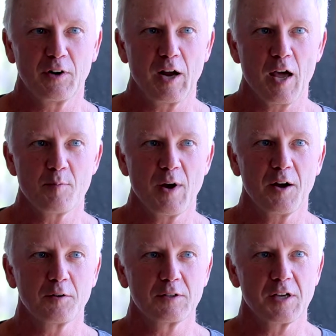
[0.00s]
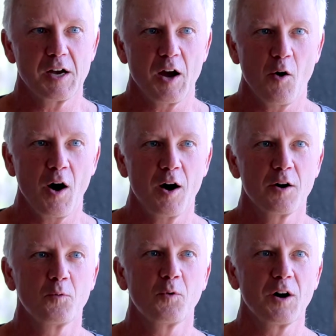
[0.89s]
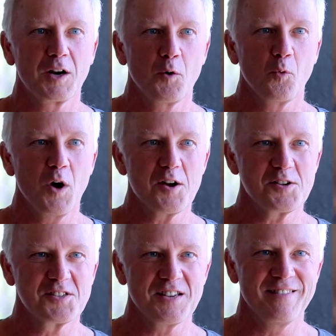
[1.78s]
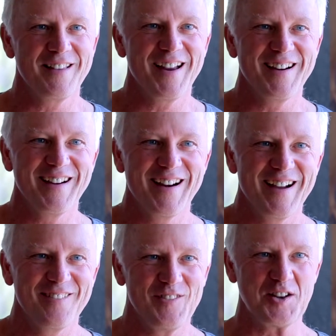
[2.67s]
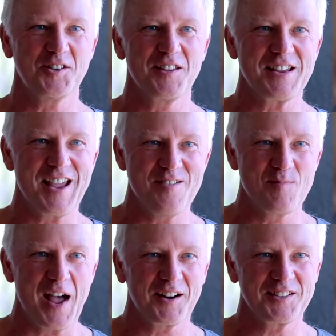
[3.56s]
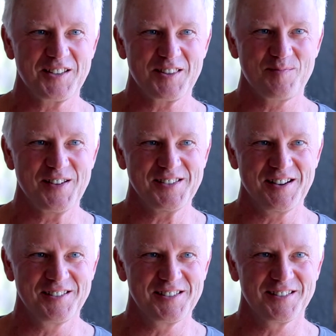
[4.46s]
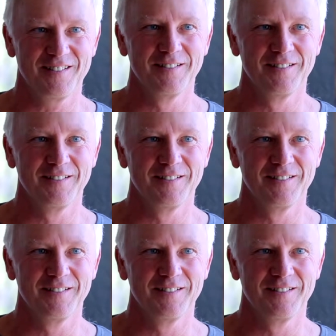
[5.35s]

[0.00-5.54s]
of forgot about how hard a work it was, and then eventually came back to the business. So.